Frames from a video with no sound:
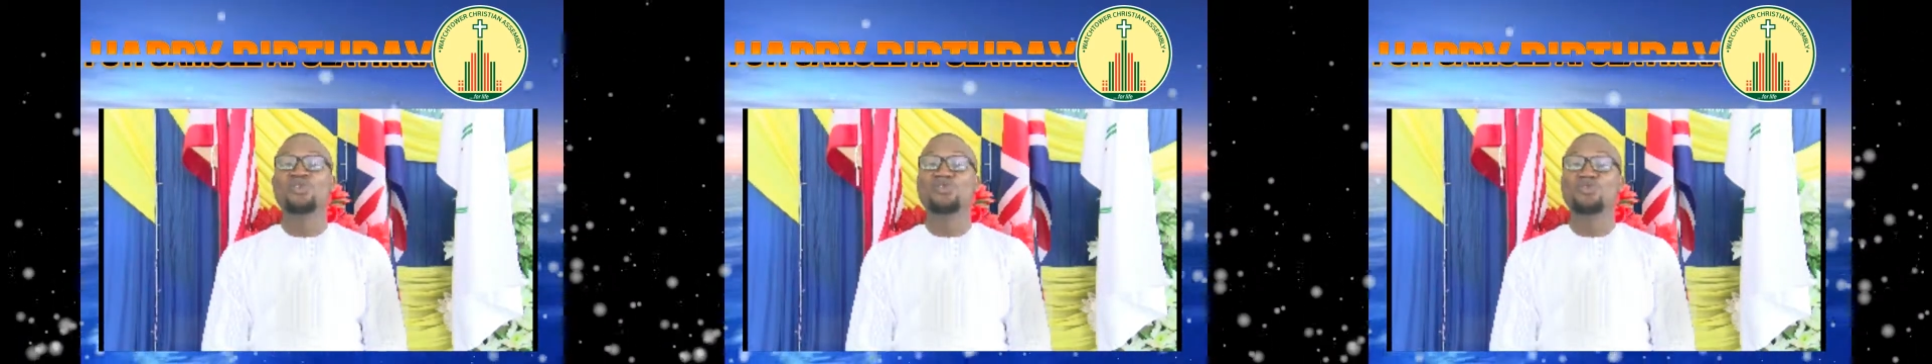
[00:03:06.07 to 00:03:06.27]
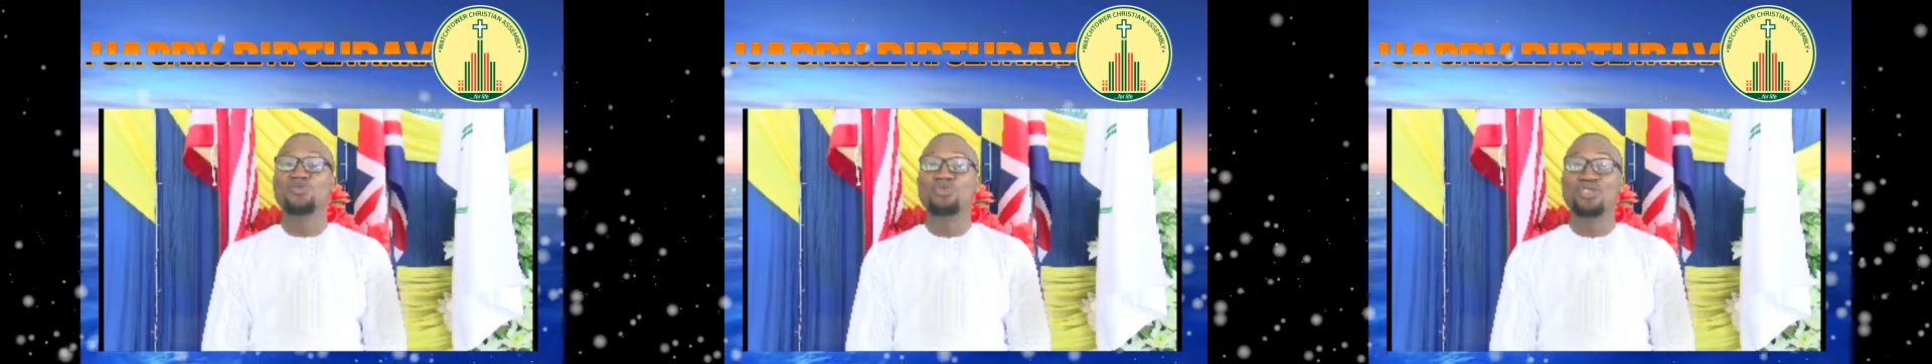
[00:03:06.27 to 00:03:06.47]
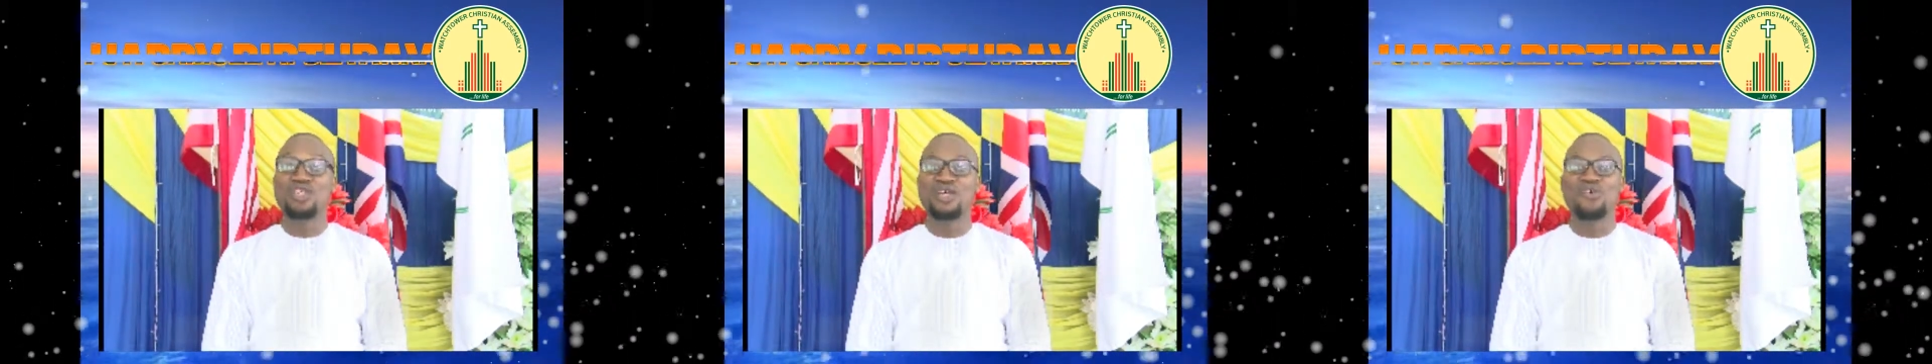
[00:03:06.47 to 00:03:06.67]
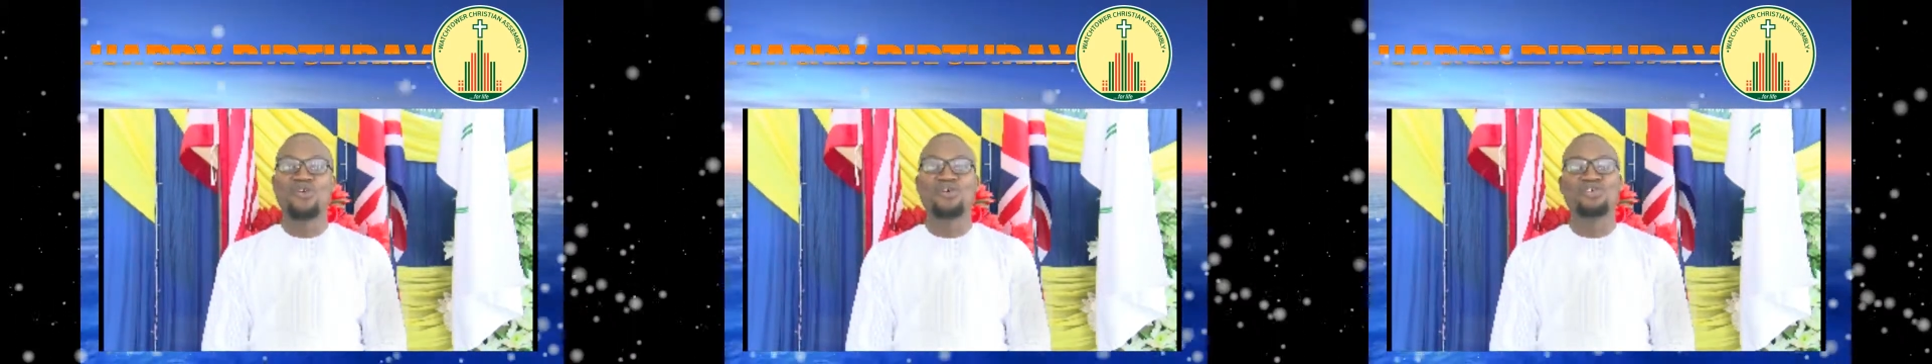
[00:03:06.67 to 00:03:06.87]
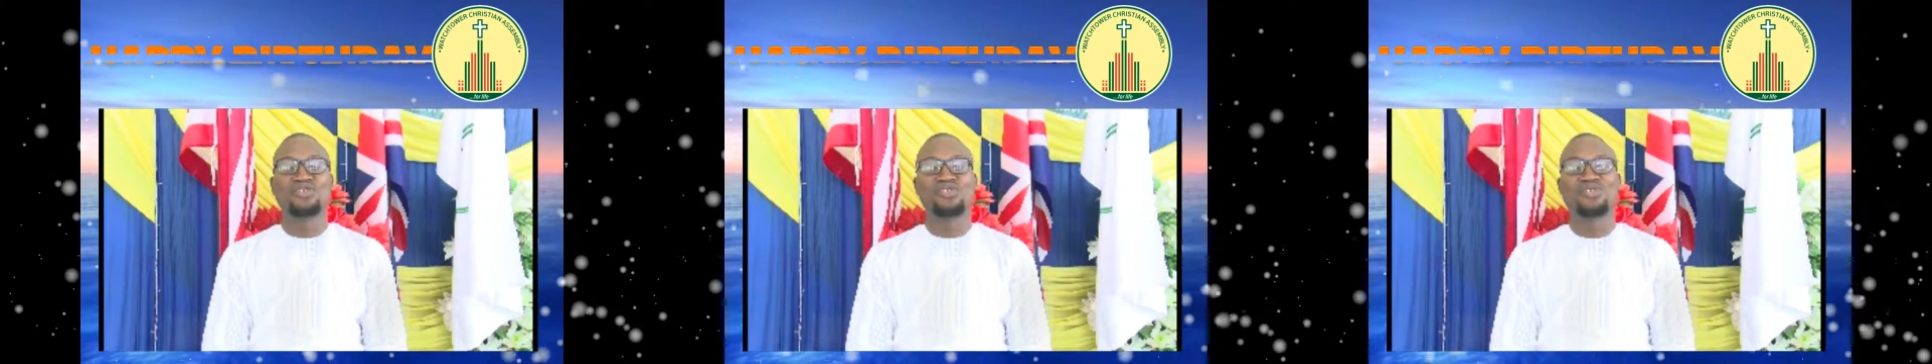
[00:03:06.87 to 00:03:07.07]
He will take
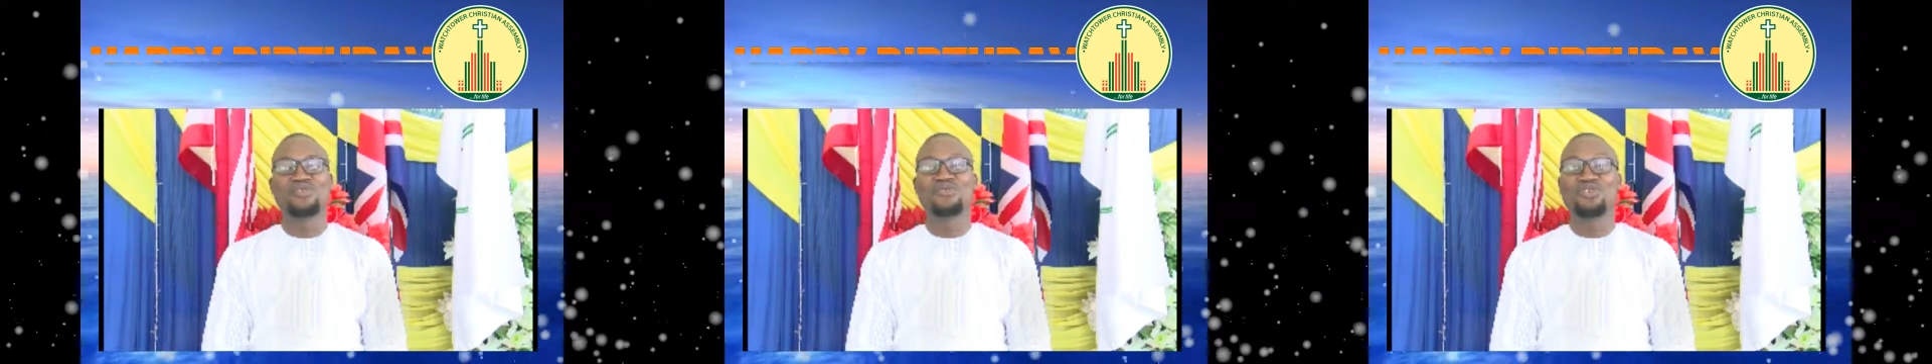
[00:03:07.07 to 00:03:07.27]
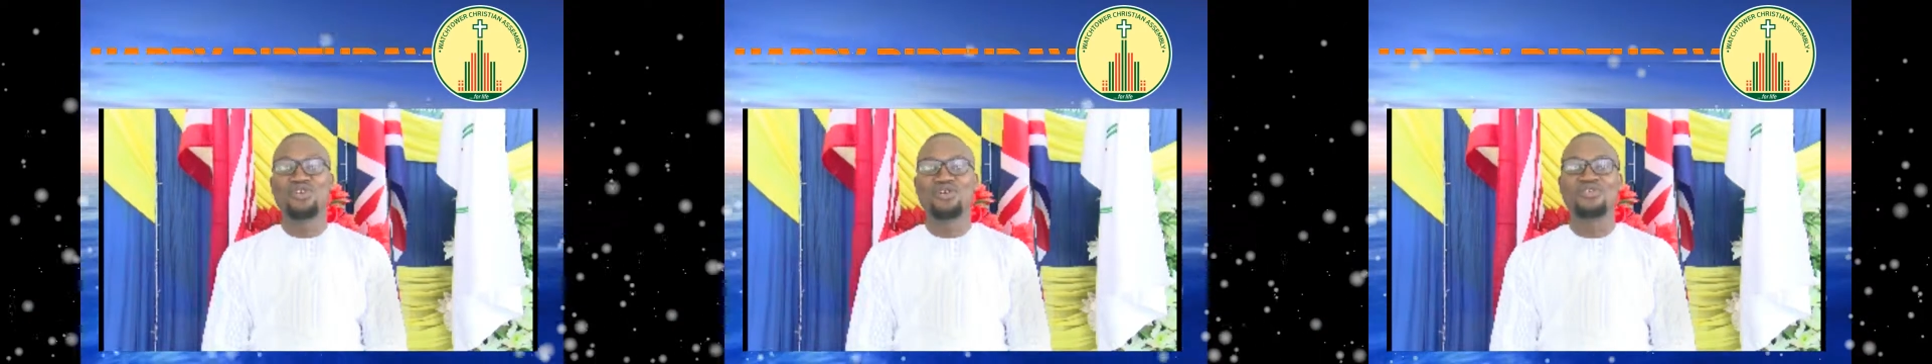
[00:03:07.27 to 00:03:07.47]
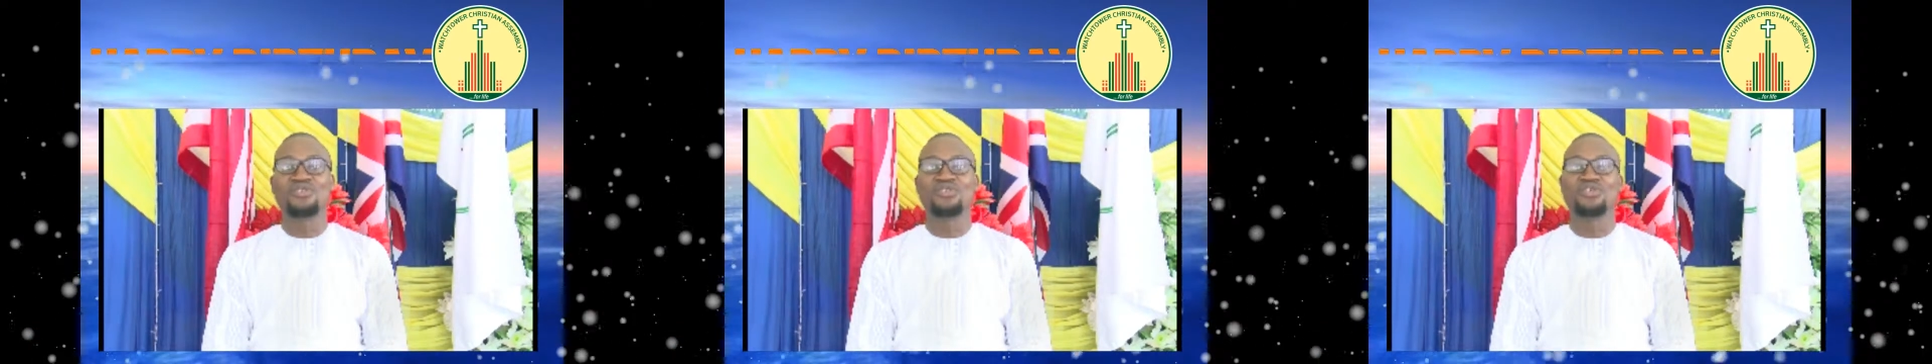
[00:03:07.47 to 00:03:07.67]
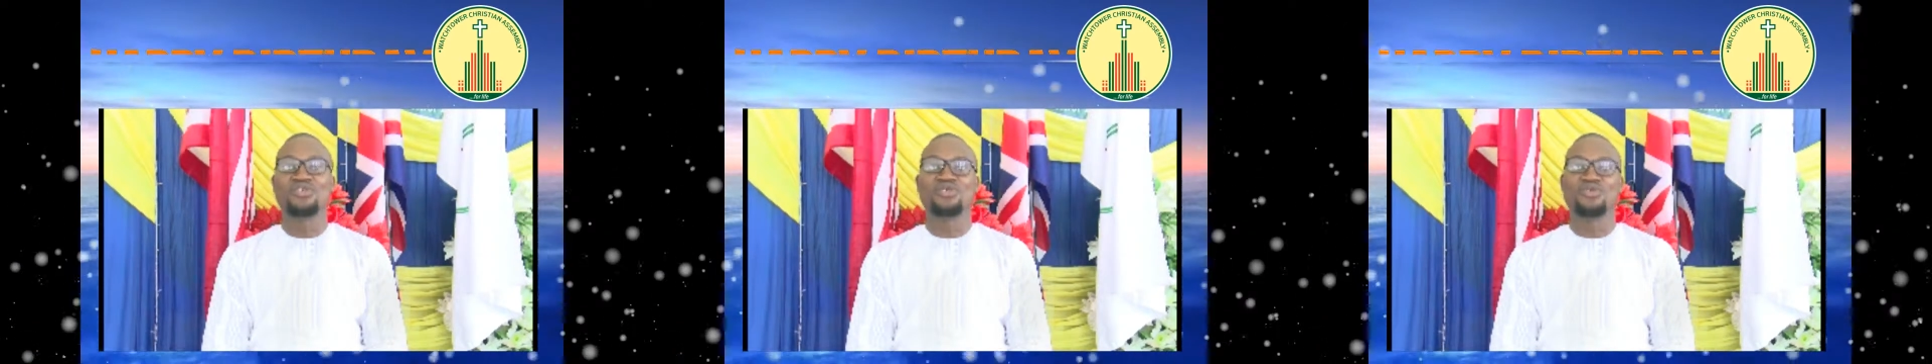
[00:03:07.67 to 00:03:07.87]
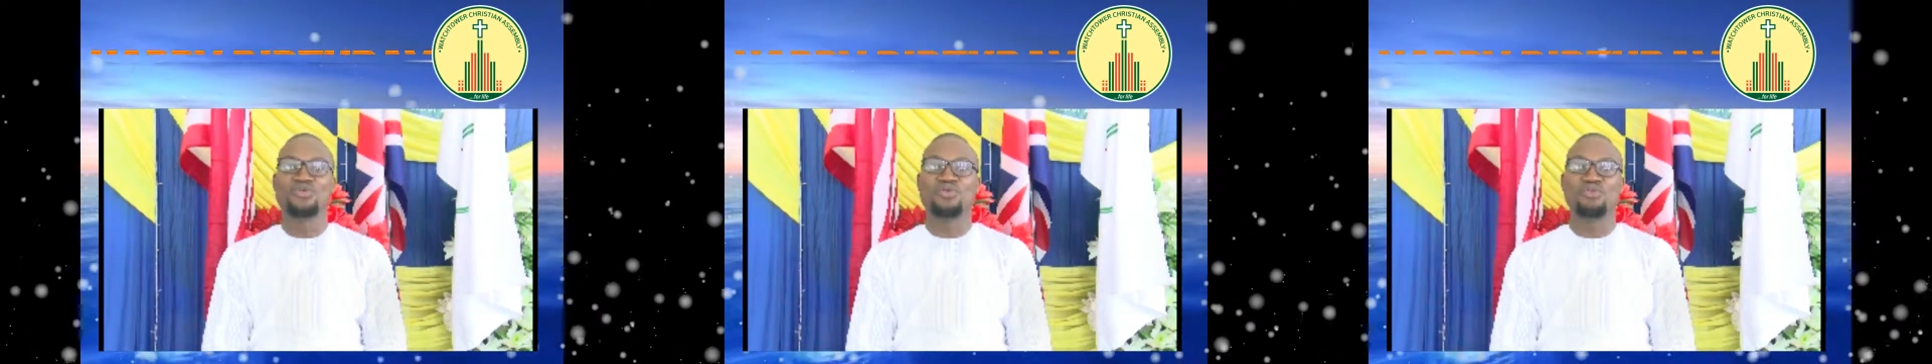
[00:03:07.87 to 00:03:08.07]
us to the
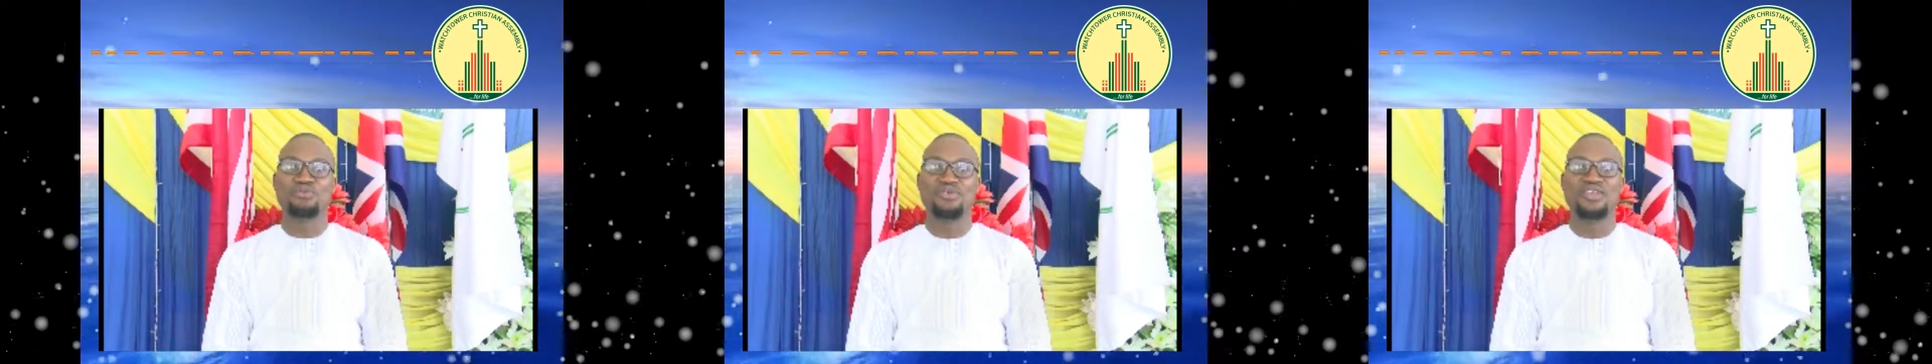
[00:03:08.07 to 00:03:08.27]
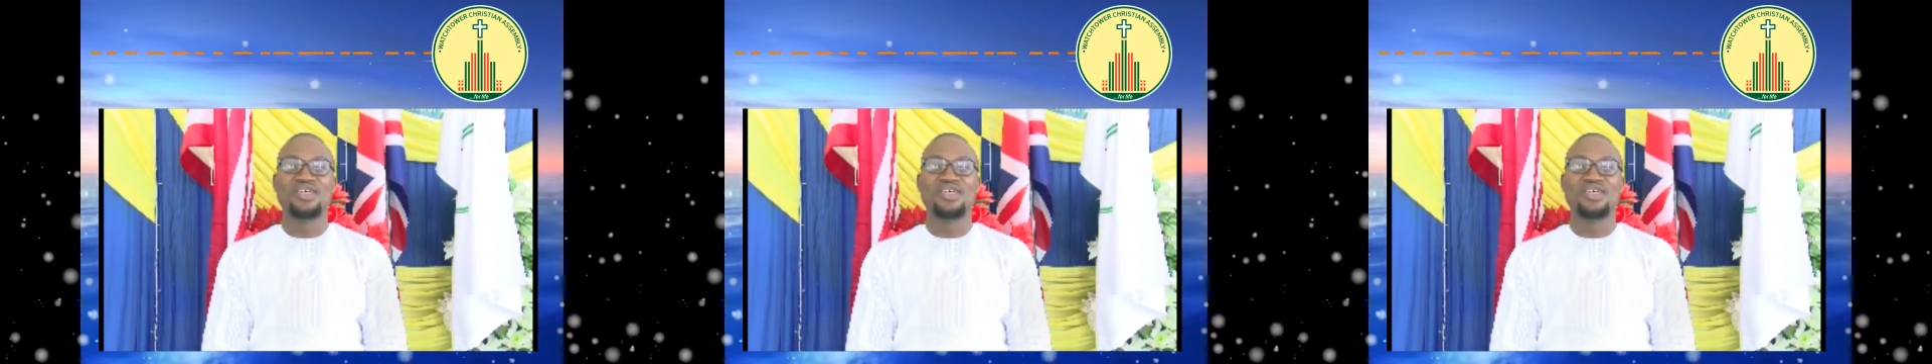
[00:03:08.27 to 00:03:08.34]
glorious world.